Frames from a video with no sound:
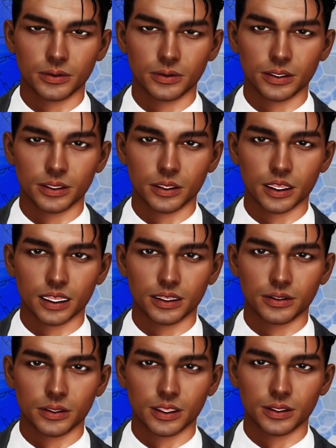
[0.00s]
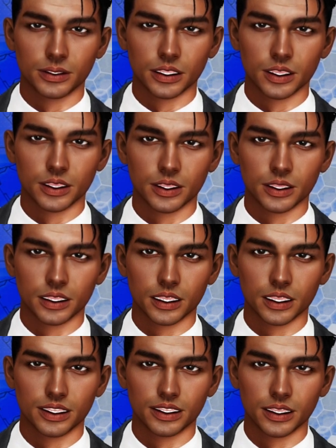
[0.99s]
Additionally, a new limit on the
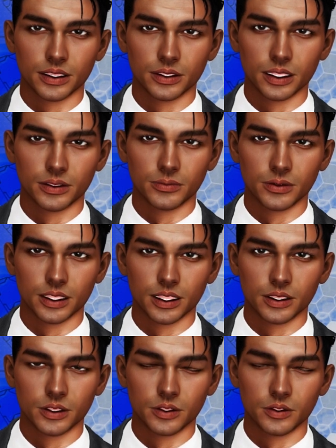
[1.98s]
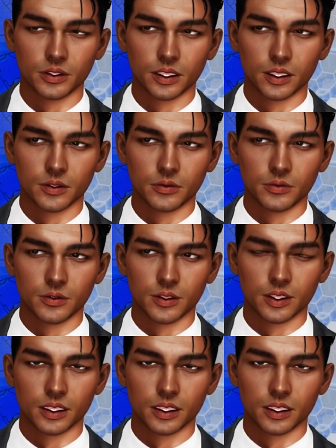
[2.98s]
number of pictures residents can add per day